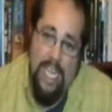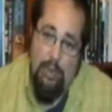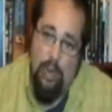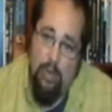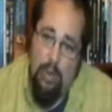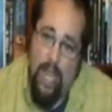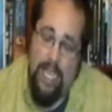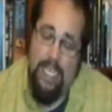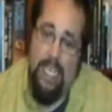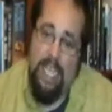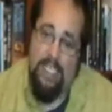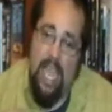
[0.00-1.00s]
And we
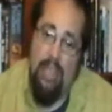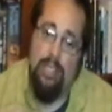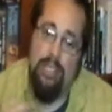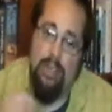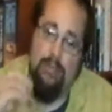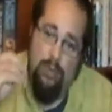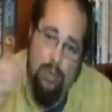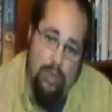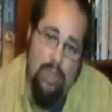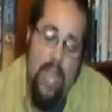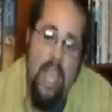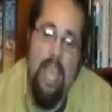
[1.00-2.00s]
recognize how sinful
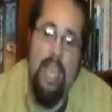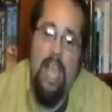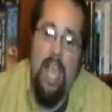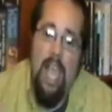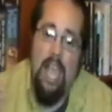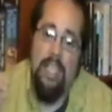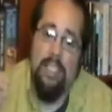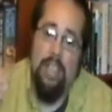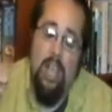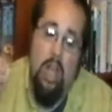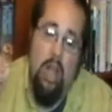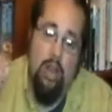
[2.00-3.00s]
they
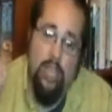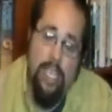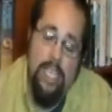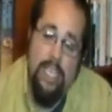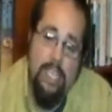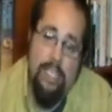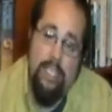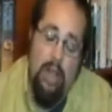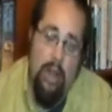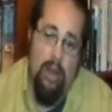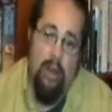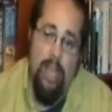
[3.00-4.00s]
as our kids
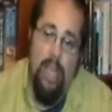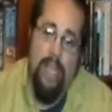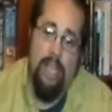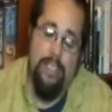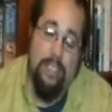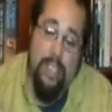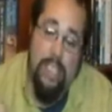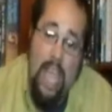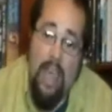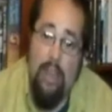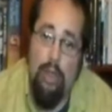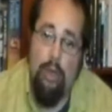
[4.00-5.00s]
are. And
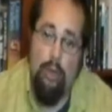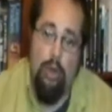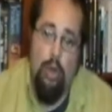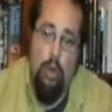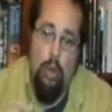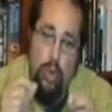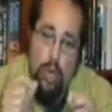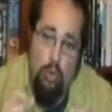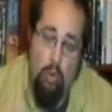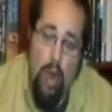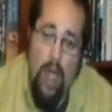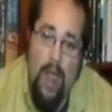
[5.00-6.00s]
together we
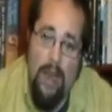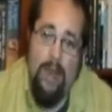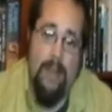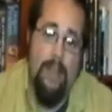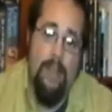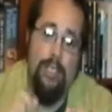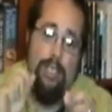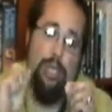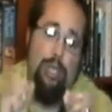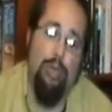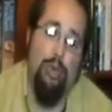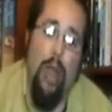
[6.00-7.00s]
run
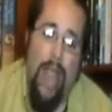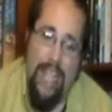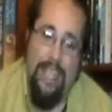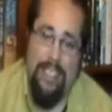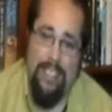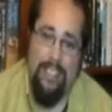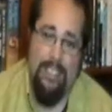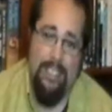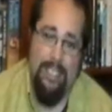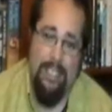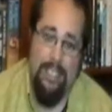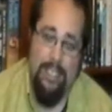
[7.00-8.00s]
to
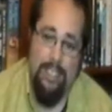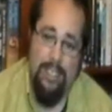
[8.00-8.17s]
grace.